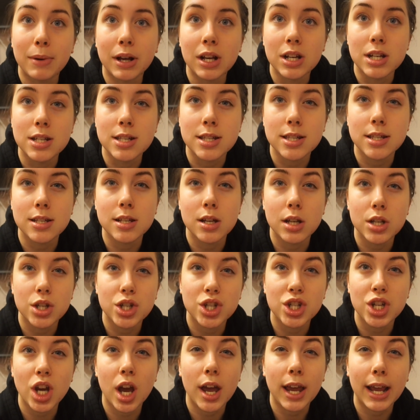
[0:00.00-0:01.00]
because
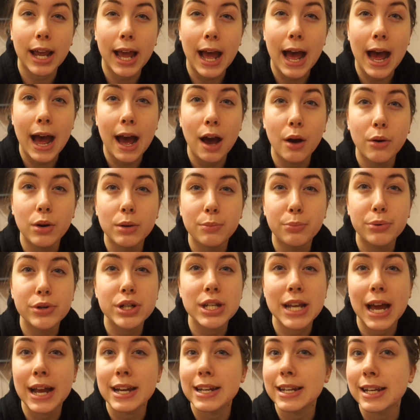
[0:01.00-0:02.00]
shutting it out and
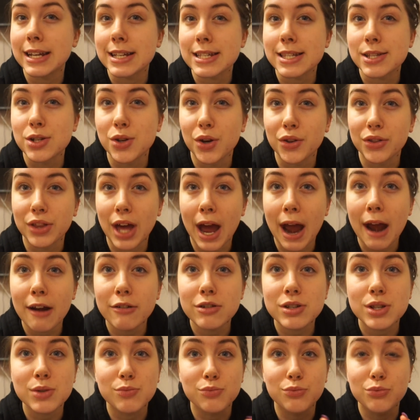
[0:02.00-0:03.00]
pretending it's not there
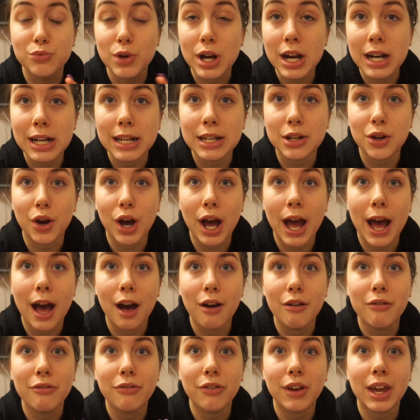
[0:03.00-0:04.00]
is really not
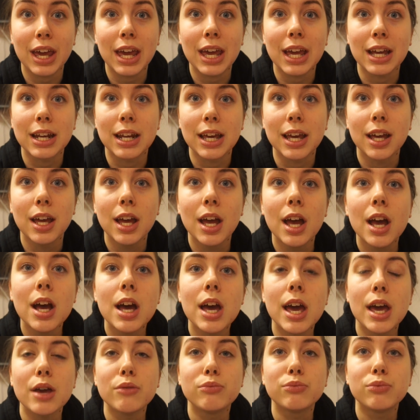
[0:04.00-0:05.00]
healthy, and
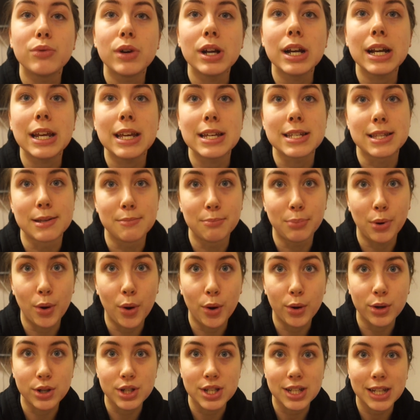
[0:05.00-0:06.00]
it really is
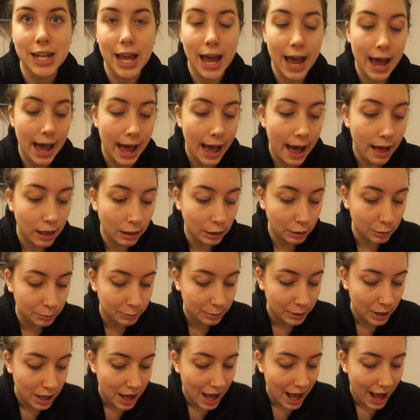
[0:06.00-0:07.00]
important to get
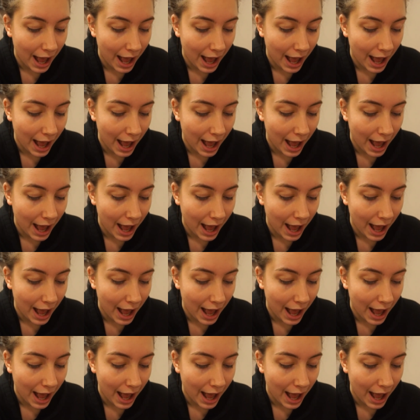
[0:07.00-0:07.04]
help.